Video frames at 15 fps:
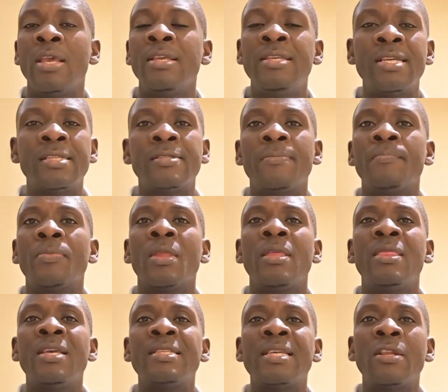Yes,
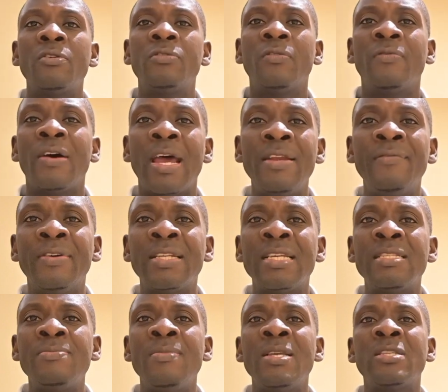there's a lot of
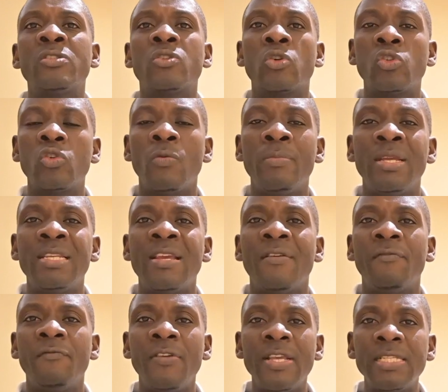advertisements, social media,
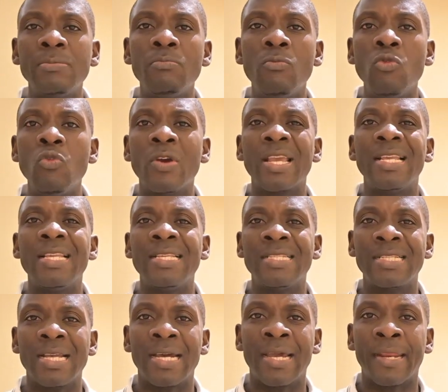Facebook,
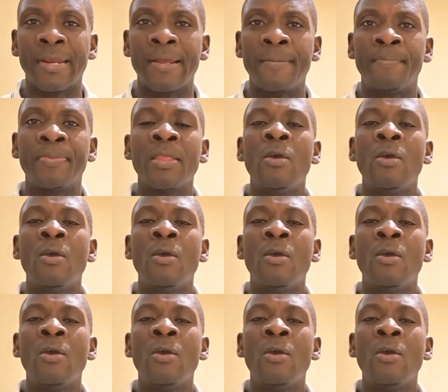Instagram.